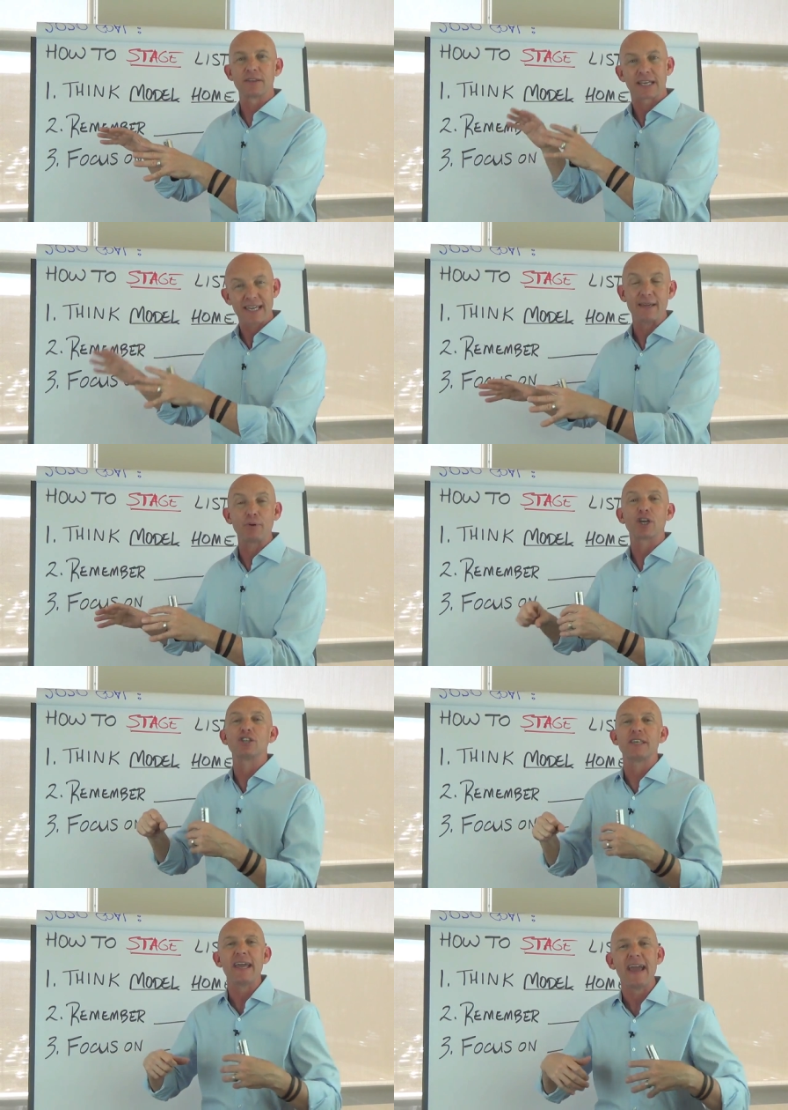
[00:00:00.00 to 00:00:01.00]
key,
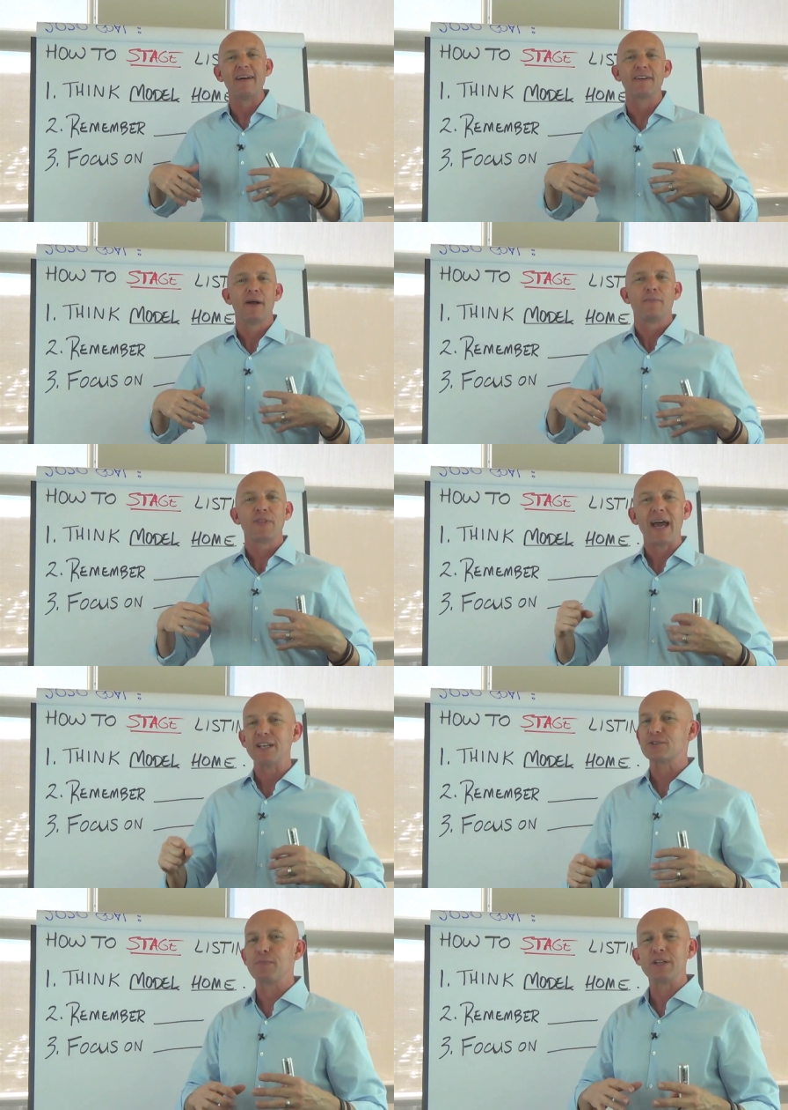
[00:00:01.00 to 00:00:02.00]
because that
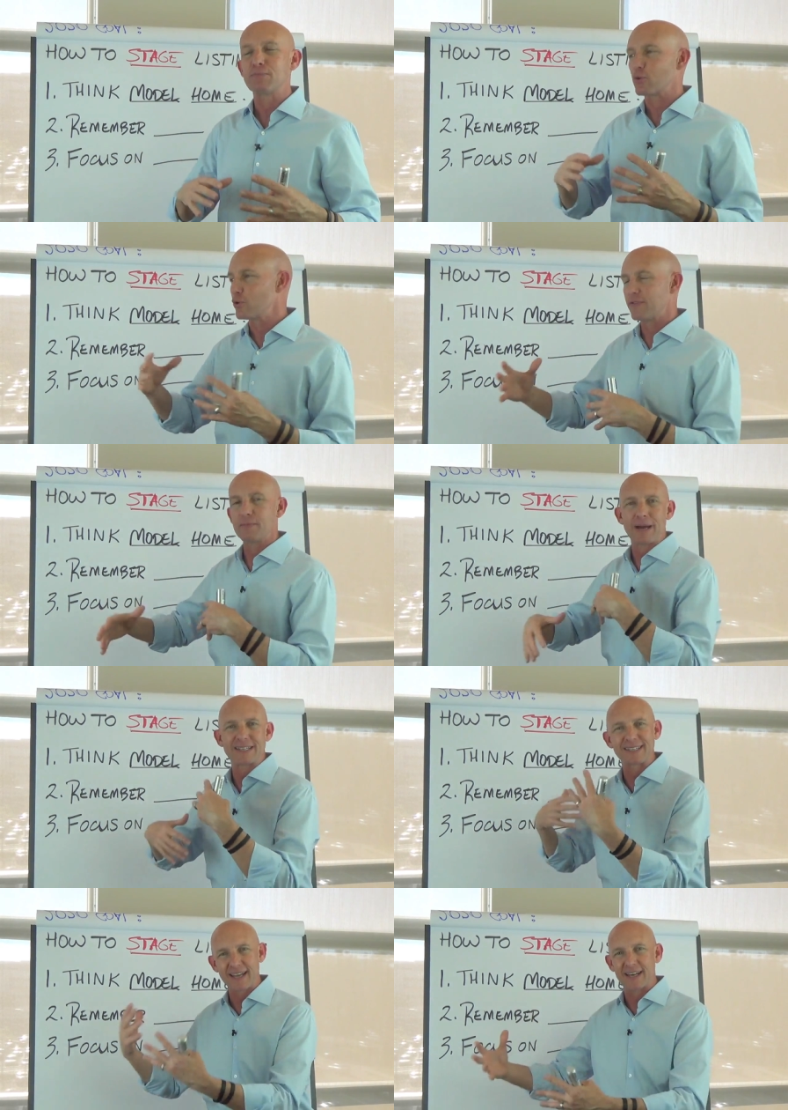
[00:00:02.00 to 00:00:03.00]
has been proven by
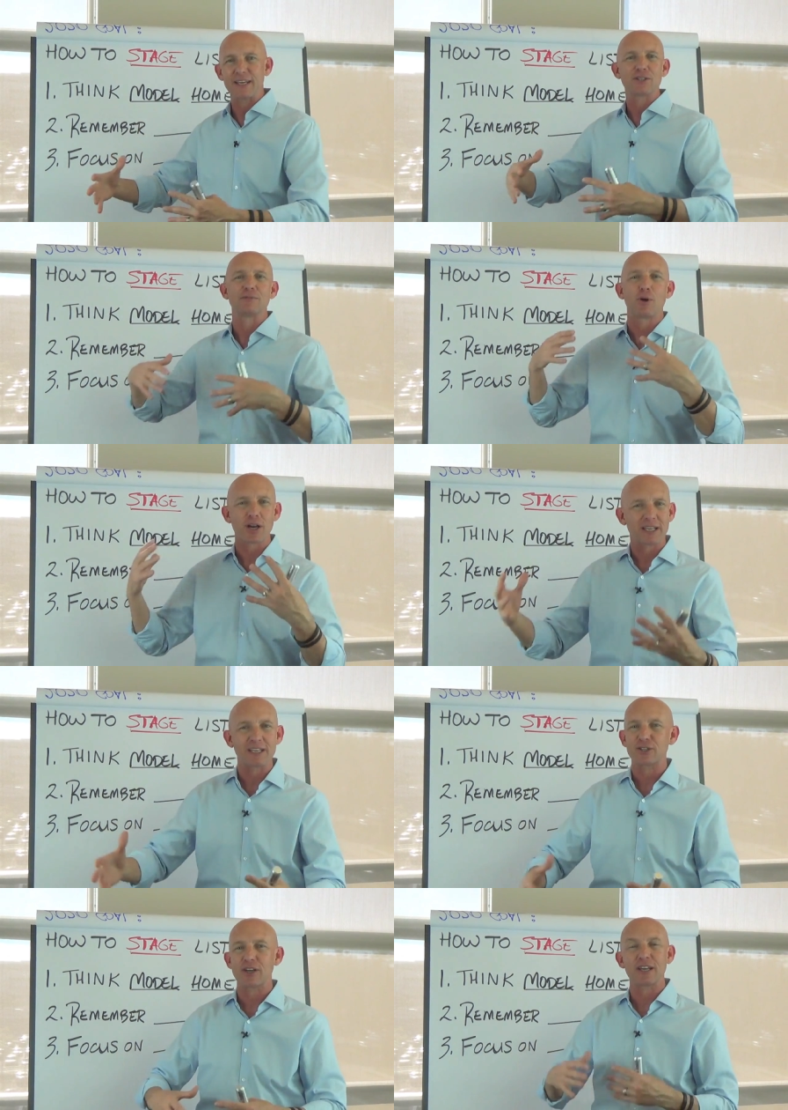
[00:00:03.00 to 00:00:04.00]
studies and
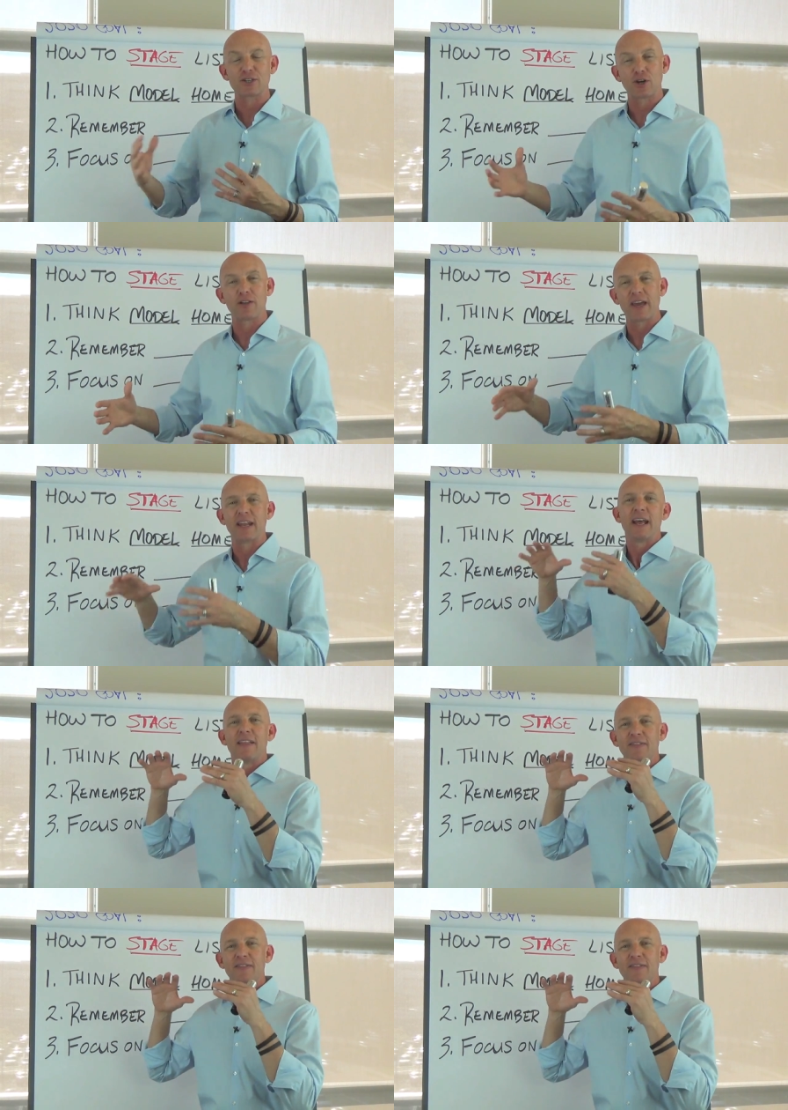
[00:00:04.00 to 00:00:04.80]
marketing studies and all that.